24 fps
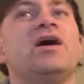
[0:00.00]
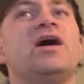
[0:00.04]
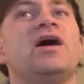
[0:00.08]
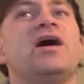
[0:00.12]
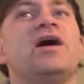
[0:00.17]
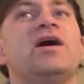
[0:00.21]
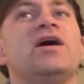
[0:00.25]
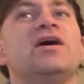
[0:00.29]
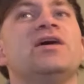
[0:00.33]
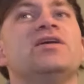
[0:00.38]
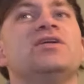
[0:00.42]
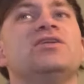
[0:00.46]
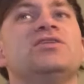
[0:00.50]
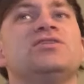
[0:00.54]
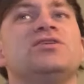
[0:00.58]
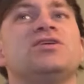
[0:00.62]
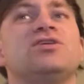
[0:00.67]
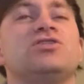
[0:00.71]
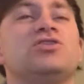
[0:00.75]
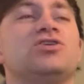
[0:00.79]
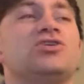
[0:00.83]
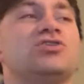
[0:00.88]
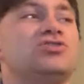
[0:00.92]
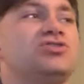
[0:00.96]
and
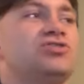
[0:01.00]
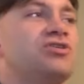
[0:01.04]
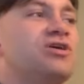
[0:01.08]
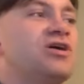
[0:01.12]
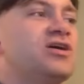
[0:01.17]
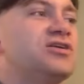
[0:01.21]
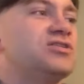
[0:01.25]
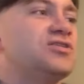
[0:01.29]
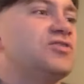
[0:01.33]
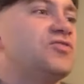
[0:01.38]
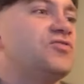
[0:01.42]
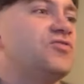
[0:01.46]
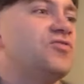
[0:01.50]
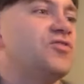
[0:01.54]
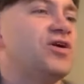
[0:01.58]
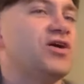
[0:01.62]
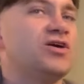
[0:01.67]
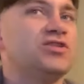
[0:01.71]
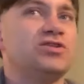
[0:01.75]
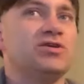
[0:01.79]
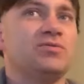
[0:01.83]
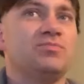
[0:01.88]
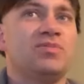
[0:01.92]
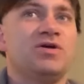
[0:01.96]
they're trying to find their